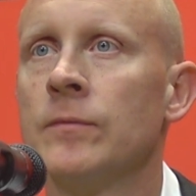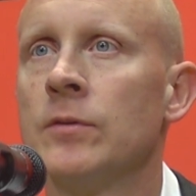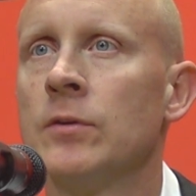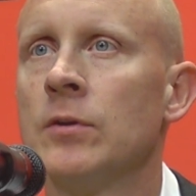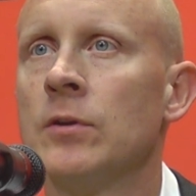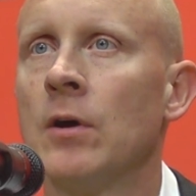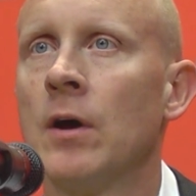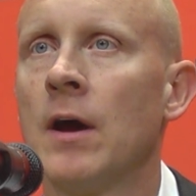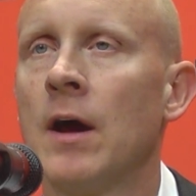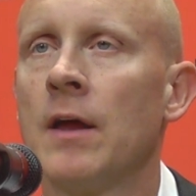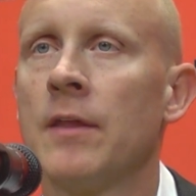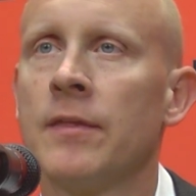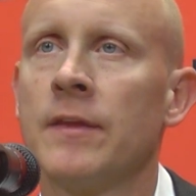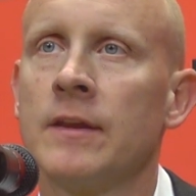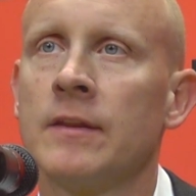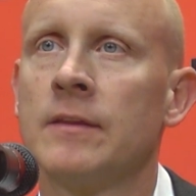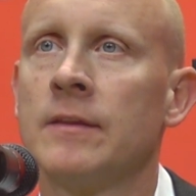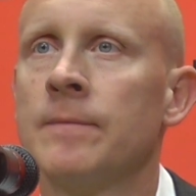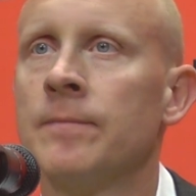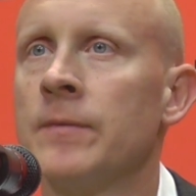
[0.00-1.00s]
you know, I
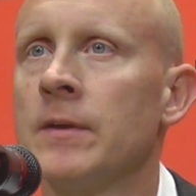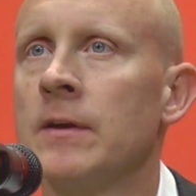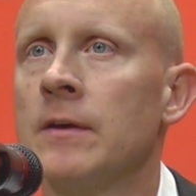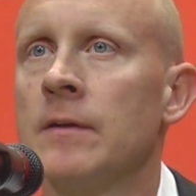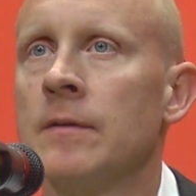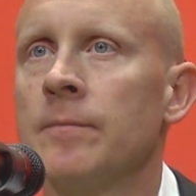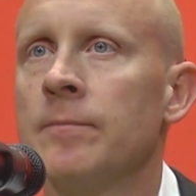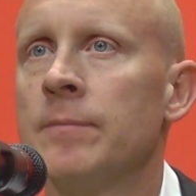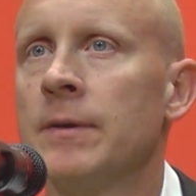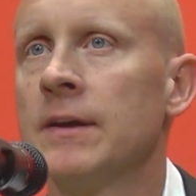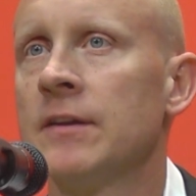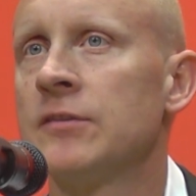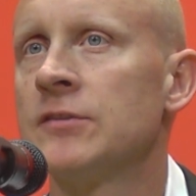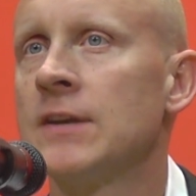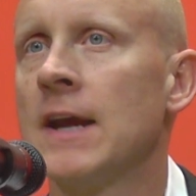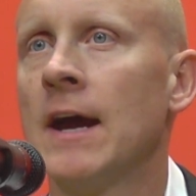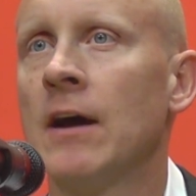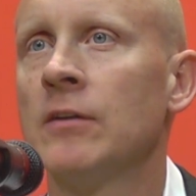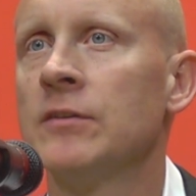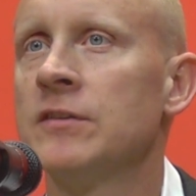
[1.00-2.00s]
think biggest
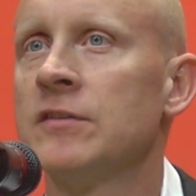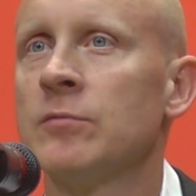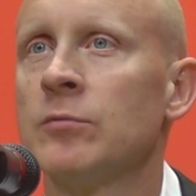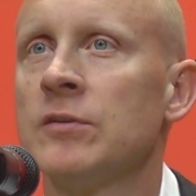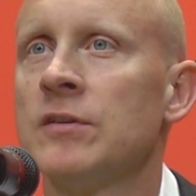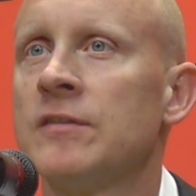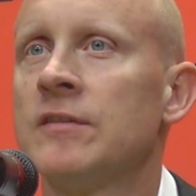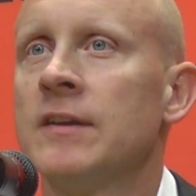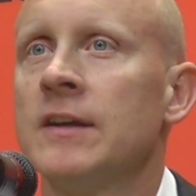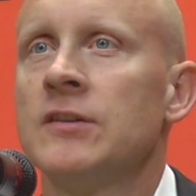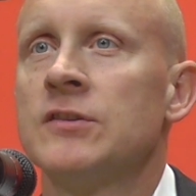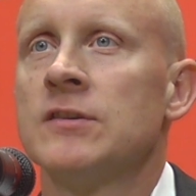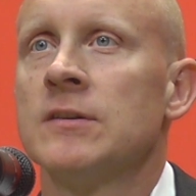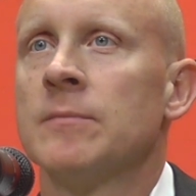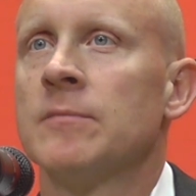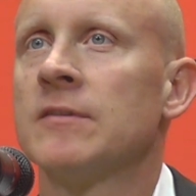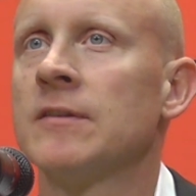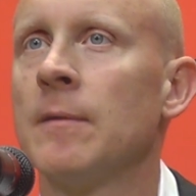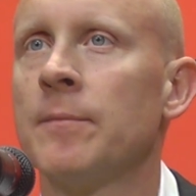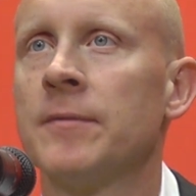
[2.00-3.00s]
challenge is we're just teaching
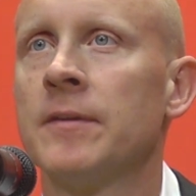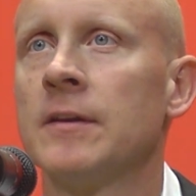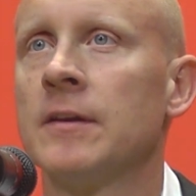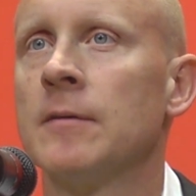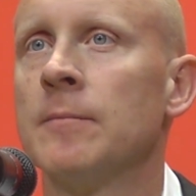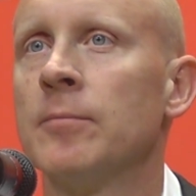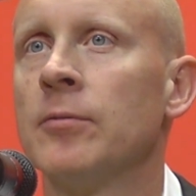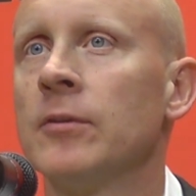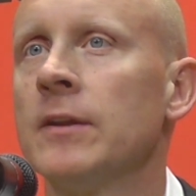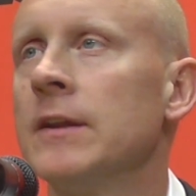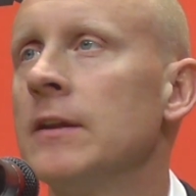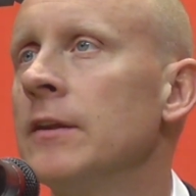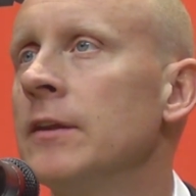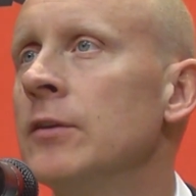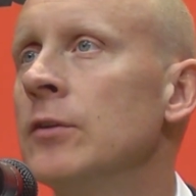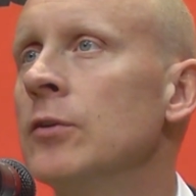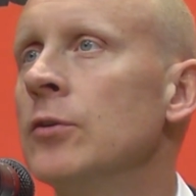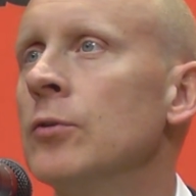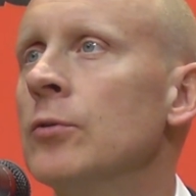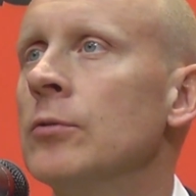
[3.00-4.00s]
them something completely
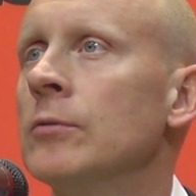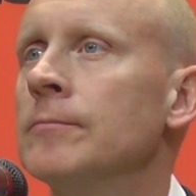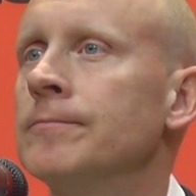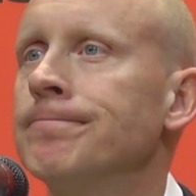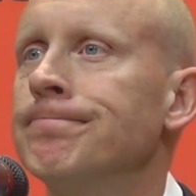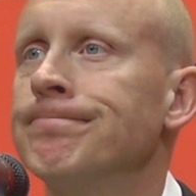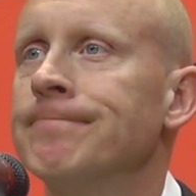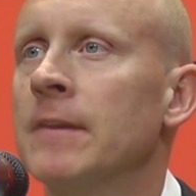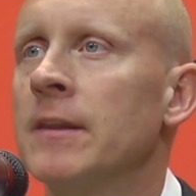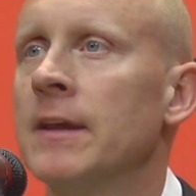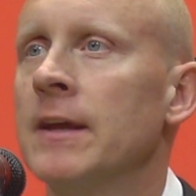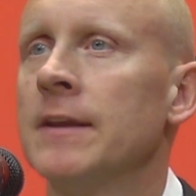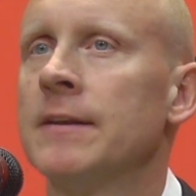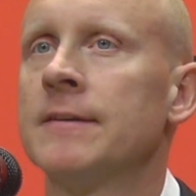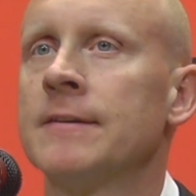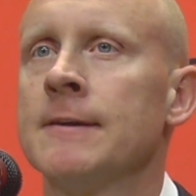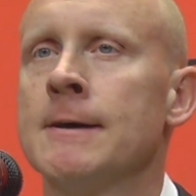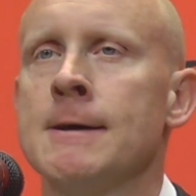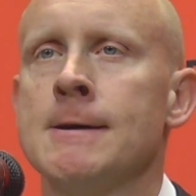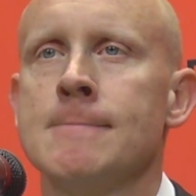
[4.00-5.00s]
new
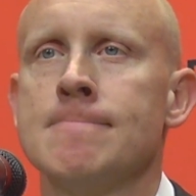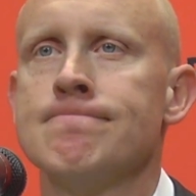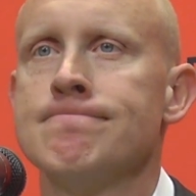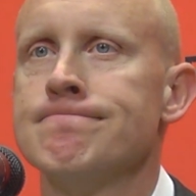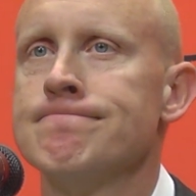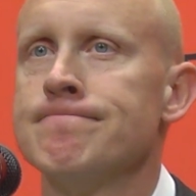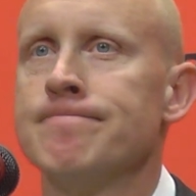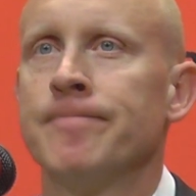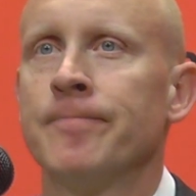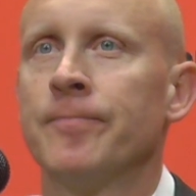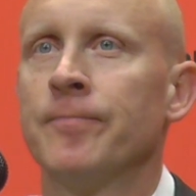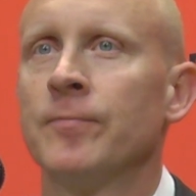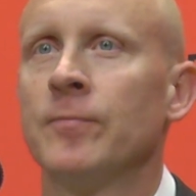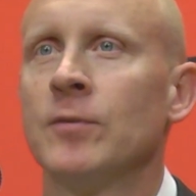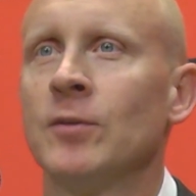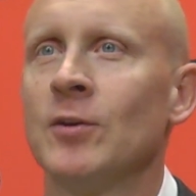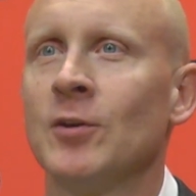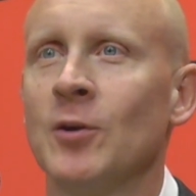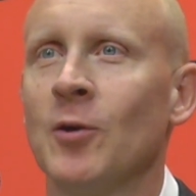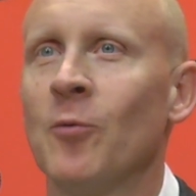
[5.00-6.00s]
that,
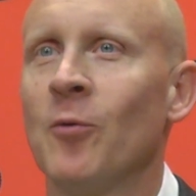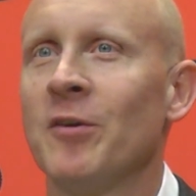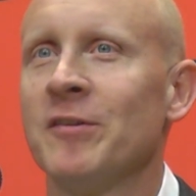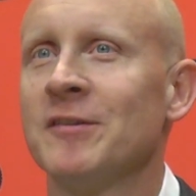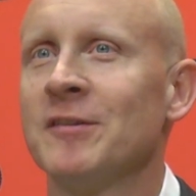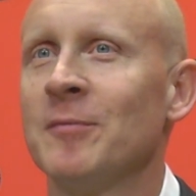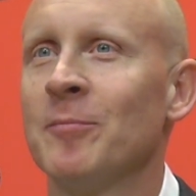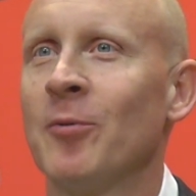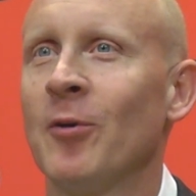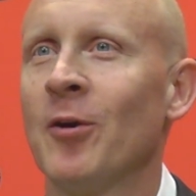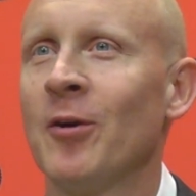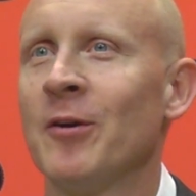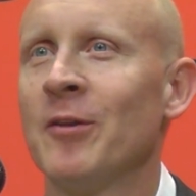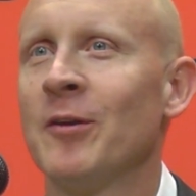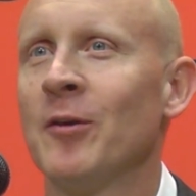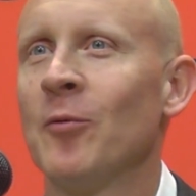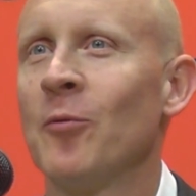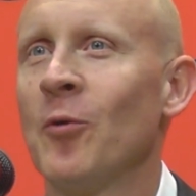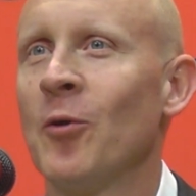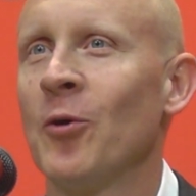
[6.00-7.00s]
you know, wasn't a part of
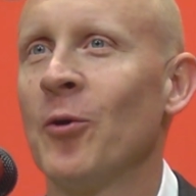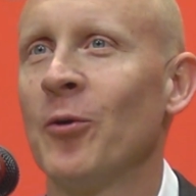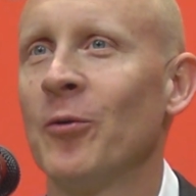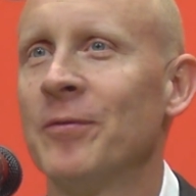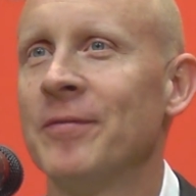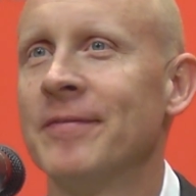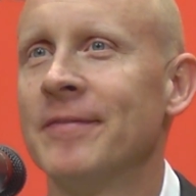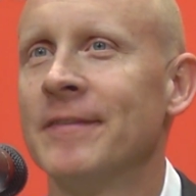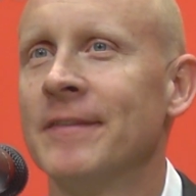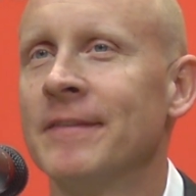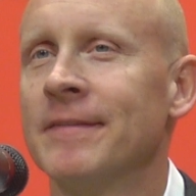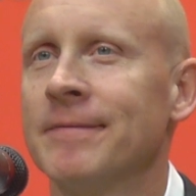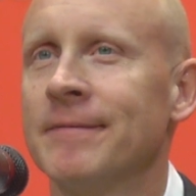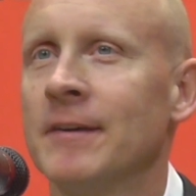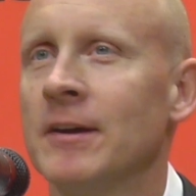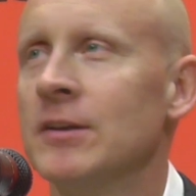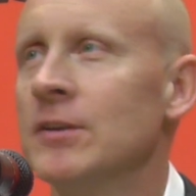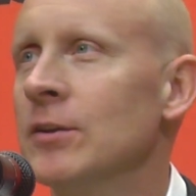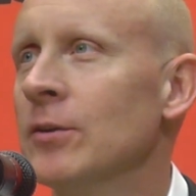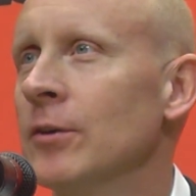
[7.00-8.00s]
their world
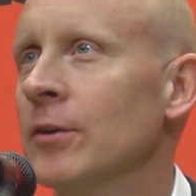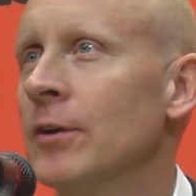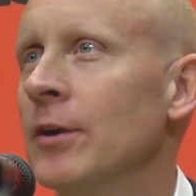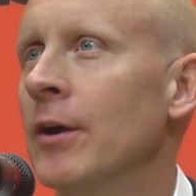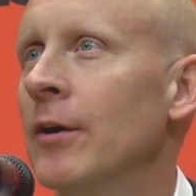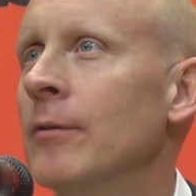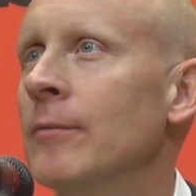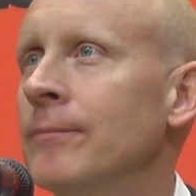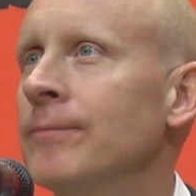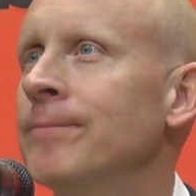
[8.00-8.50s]
a year ago.